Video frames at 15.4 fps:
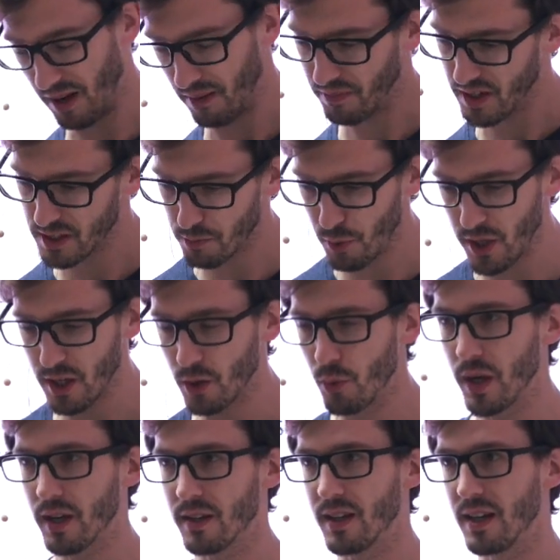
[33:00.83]
It's pretty
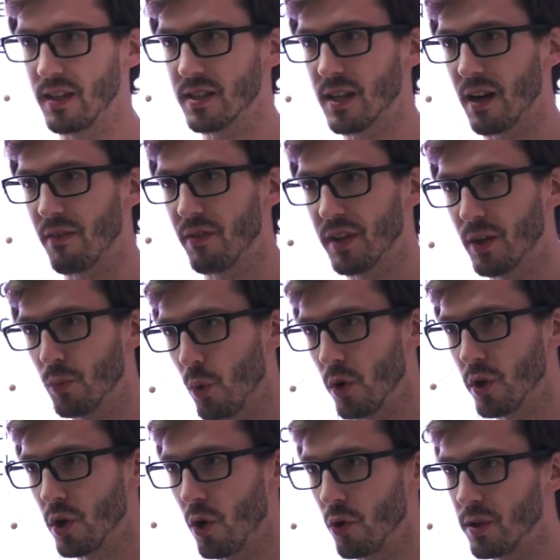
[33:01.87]
quick. They discover that
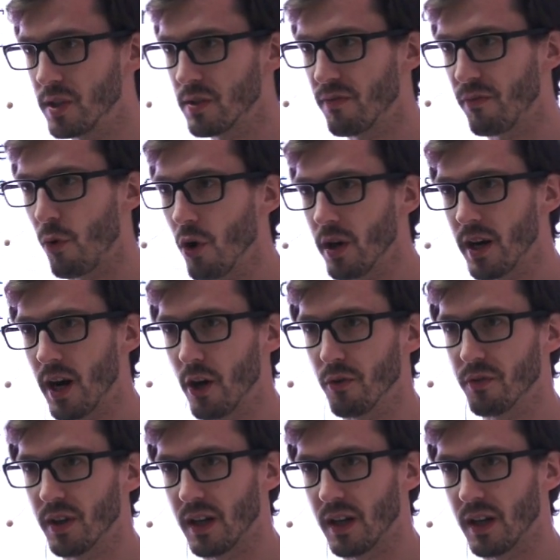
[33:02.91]
one node is falling out of the